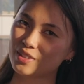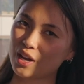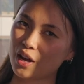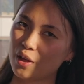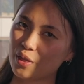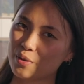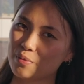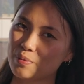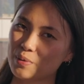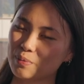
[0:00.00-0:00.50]
that
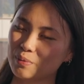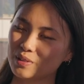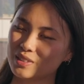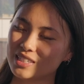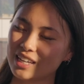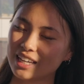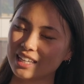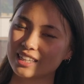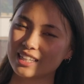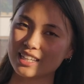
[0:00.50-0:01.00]
other people
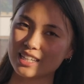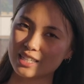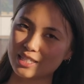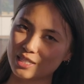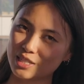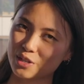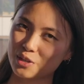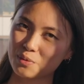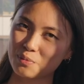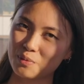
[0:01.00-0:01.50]
take, the
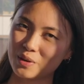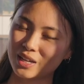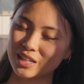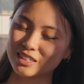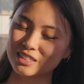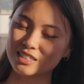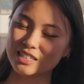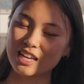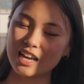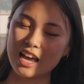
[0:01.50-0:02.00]
easier
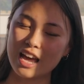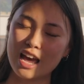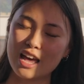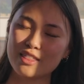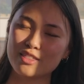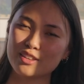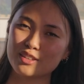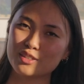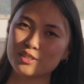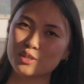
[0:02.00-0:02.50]
ones,
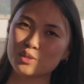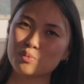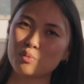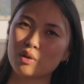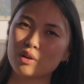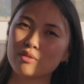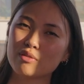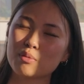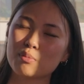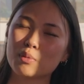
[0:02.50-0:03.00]
this is
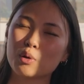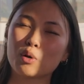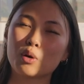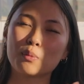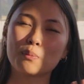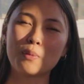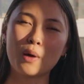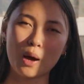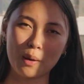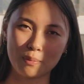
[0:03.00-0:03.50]
one of the more
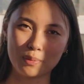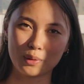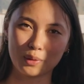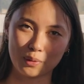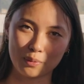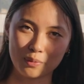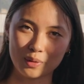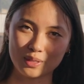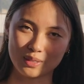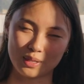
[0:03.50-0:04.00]

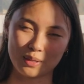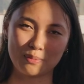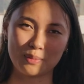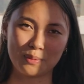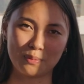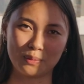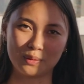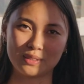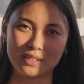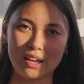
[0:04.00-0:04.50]
popular ones that
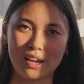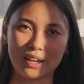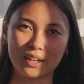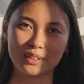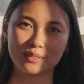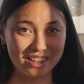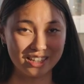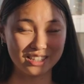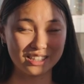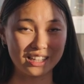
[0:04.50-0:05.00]
people
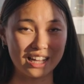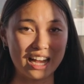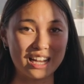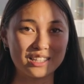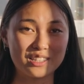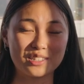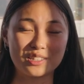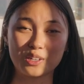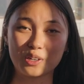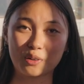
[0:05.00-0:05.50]
take. This
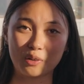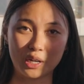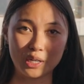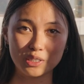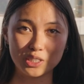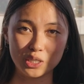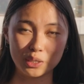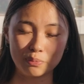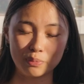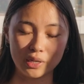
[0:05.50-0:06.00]
class is a
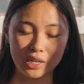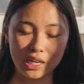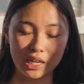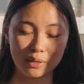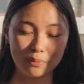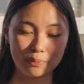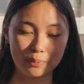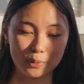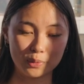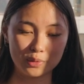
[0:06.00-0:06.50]
great
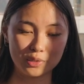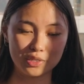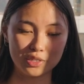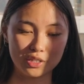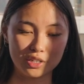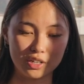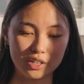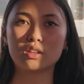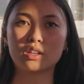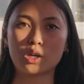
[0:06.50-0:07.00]
GPA
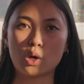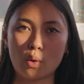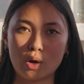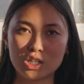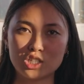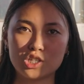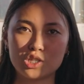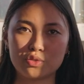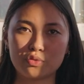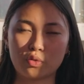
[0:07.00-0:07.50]
booster. The
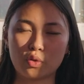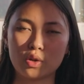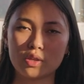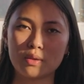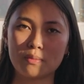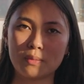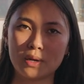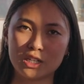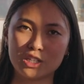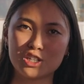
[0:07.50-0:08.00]
questions for
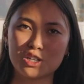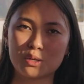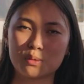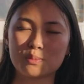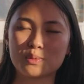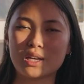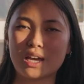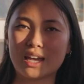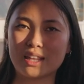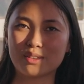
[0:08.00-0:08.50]
the
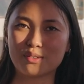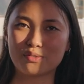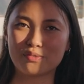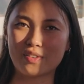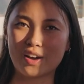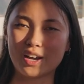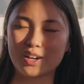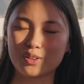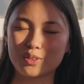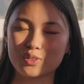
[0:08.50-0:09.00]
midterms and the
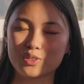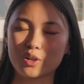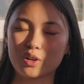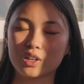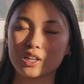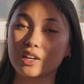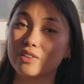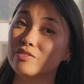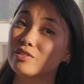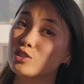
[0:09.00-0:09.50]
finals are
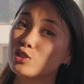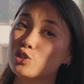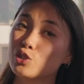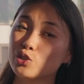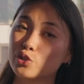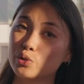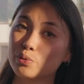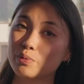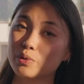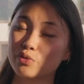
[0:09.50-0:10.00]
given to
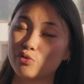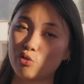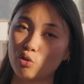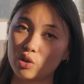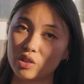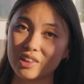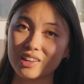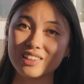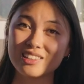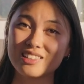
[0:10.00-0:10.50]
you
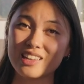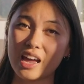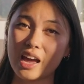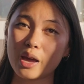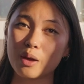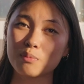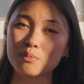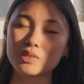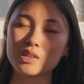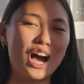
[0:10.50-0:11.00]
before the
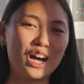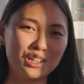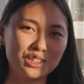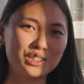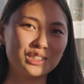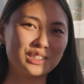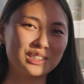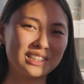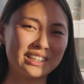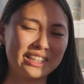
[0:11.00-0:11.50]
exams. I'll
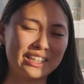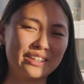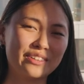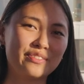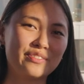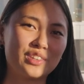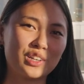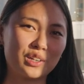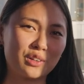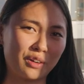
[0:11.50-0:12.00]
just
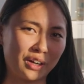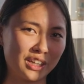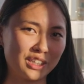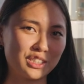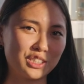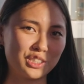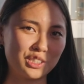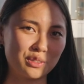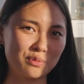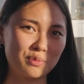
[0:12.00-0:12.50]
leave the grade
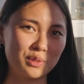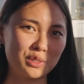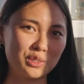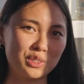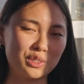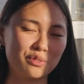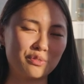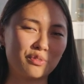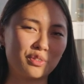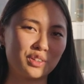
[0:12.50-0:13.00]

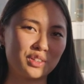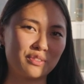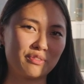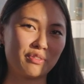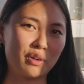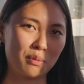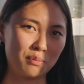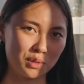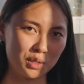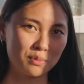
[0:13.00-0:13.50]
distribution from
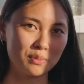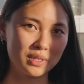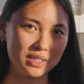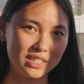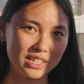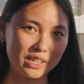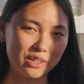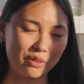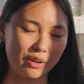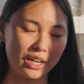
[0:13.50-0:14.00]

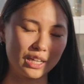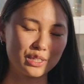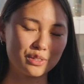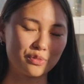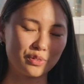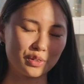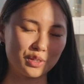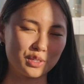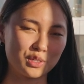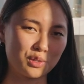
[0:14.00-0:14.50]
UBC grades
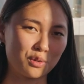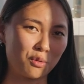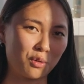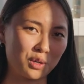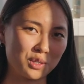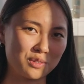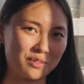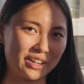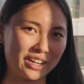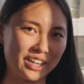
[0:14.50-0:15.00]
for this
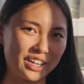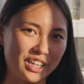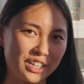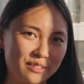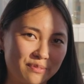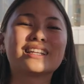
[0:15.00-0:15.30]
course right here.